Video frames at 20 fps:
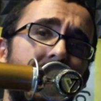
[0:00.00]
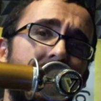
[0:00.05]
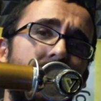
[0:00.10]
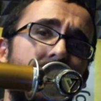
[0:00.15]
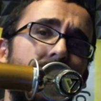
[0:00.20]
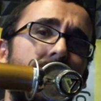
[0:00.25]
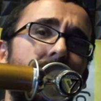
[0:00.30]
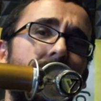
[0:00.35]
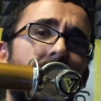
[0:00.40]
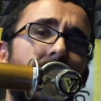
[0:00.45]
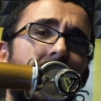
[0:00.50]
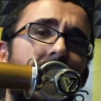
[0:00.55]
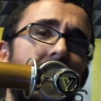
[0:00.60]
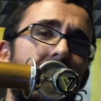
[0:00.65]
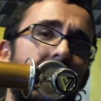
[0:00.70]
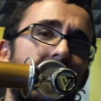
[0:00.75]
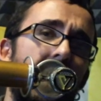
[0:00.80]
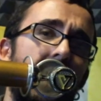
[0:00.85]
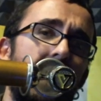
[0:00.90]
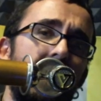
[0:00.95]
so you can find it
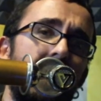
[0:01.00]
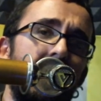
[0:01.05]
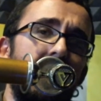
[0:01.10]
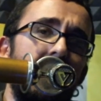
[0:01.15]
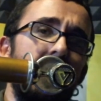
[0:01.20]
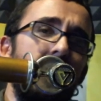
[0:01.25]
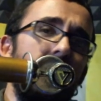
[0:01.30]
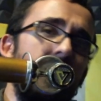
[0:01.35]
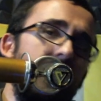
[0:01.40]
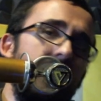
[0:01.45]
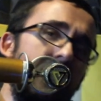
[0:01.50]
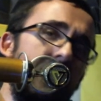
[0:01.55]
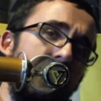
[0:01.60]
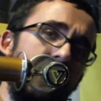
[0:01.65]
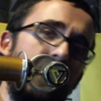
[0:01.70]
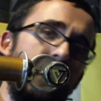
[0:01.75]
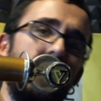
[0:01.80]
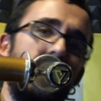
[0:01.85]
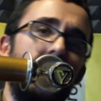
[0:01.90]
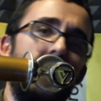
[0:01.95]
on iTunes and
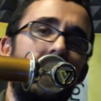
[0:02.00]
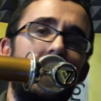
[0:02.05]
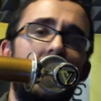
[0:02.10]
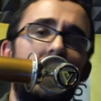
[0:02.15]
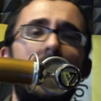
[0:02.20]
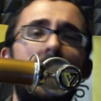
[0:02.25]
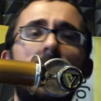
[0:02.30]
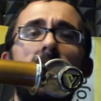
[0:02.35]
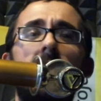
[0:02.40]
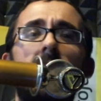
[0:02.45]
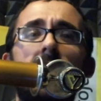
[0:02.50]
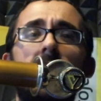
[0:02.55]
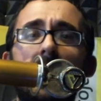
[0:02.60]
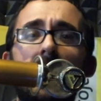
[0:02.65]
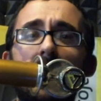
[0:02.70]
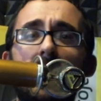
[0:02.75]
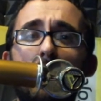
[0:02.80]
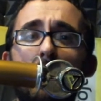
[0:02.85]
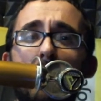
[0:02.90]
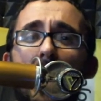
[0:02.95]
Stitcher or any
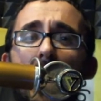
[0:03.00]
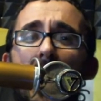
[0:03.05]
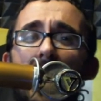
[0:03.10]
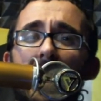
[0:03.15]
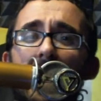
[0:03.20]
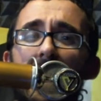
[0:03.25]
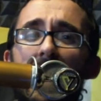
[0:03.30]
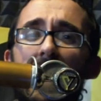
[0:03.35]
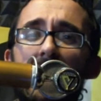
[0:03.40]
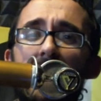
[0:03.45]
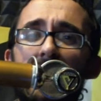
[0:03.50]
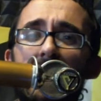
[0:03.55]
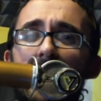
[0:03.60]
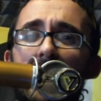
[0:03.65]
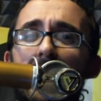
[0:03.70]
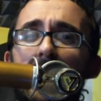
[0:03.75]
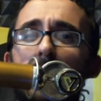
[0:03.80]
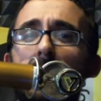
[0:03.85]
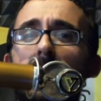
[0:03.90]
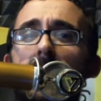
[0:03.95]
other podcast
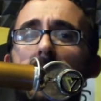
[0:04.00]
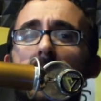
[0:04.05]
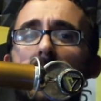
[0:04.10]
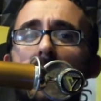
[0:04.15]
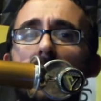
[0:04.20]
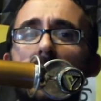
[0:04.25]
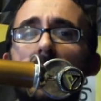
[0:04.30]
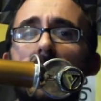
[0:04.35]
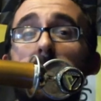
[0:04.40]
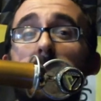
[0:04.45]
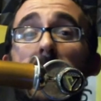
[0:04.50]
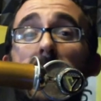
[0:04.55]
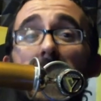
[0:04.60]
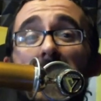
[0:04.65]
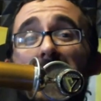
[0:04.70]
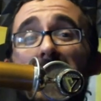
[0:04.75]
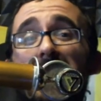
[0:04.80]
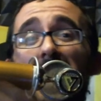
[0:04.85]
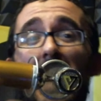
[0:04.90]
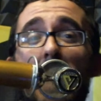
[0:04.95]
out there,
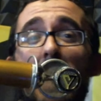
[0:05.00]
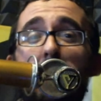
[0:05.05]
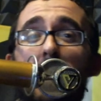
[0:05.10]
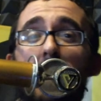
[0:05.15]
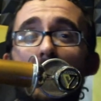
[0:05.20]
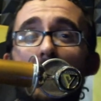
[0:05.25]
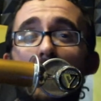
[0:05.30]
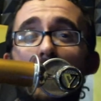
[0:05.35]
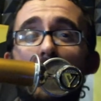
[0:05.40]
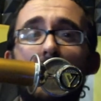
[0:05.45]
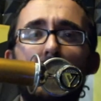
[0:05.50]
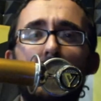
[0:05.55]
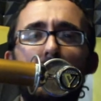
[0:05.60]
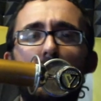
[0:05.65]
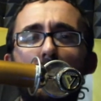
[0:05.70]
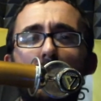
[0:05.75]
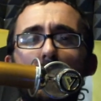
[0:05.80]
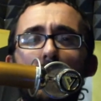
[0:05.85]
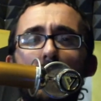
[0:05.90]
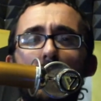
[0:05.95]
podcast app out there that
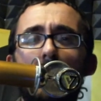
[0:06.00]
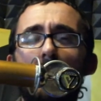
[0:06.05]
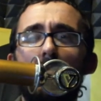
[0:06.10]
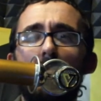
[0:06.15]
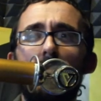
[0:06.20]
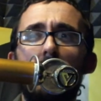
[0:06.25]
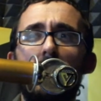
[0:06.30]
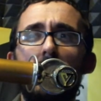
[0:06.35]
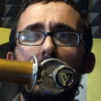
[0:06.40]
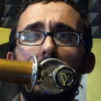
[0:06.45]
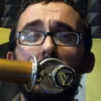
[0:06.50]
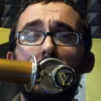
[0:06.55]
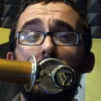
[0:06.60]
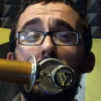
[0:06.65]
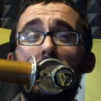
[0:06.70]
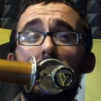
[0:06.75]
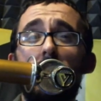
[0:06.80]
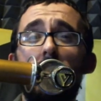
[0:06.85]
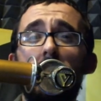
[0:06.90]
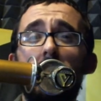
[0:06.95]
you really enjoy
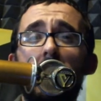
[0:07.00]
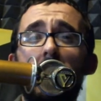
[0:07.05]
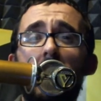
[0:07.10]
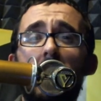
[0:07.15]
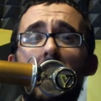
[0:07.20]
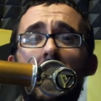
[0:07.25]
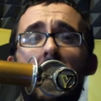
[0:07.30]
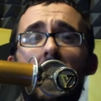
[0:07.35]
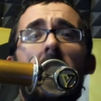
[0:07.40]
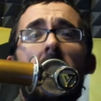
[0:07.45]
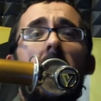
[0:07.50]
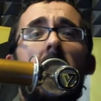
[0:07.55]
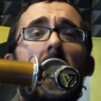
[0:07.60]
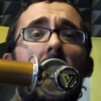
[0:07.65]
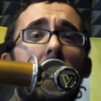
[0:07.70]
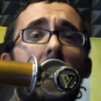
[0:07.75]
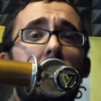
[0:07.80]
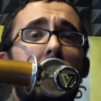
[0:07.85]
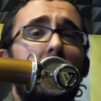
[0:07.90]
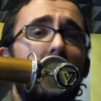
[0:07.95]
using.
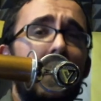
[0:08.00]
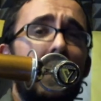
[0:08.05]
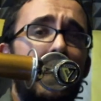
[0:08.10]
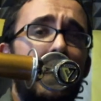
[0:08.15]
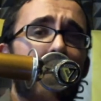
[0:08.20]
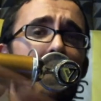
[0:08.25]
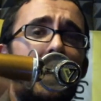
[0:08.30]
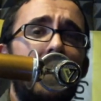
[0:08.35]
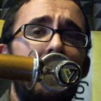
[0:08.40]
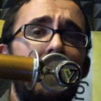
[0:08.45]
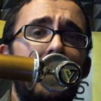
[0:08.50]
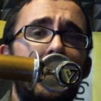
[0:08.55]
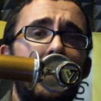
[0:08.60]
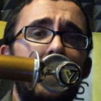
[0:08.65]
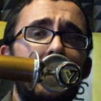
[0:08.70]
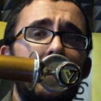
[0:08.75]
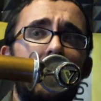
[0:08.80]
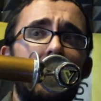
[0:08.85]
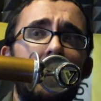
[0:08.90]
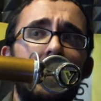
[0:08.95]
But I'm going to keep making
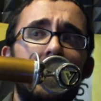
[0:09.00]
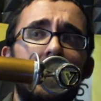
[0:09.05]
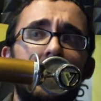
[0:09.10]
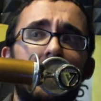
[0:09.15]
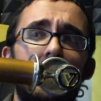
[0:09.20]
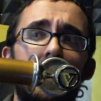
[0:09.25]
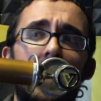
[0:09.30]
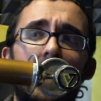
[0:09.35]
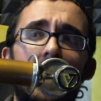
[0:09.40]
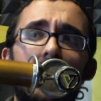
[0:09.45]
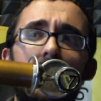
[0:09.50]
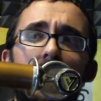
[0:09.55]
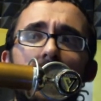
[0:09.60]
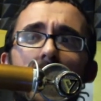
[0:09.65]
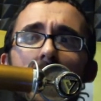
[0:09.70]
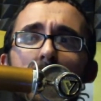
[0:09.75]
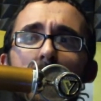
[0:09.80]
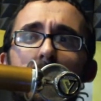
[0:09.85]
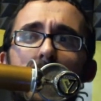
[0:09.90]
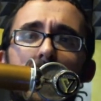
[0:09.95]
videos for this channel.
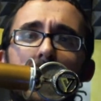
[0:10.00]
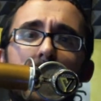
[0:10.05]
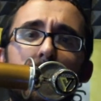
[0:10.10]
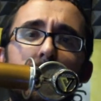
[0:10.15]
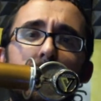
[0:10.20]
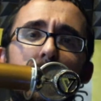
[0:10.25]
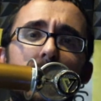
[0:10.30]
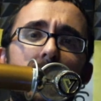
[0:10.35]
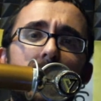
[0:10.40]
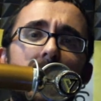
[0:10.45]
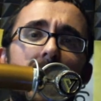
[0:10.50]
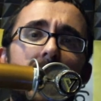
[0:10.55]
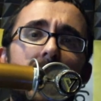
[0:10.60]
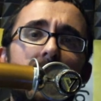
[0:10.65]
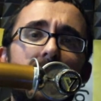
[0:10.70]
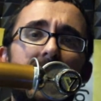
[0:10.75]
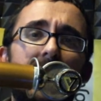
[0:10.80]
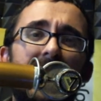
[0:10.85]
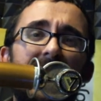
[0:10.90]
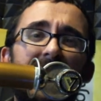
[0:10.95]
I plan to put out
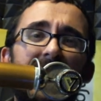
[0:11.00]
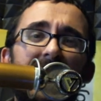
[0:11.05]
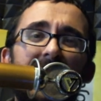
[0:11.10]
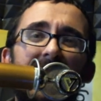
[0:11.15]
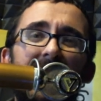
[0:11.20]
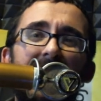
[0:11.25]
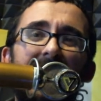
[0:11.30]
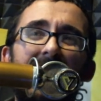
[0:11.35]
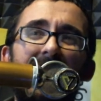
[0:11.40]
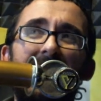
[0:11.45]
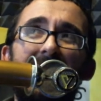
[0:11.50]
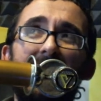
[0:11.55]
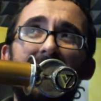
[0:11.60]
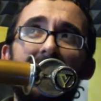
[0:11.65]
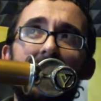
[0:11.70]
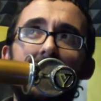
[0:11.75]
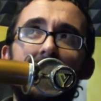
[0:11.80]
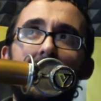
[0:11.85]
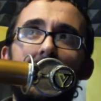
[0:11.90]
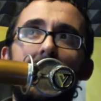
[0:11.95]
at
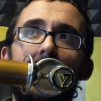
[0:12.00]
least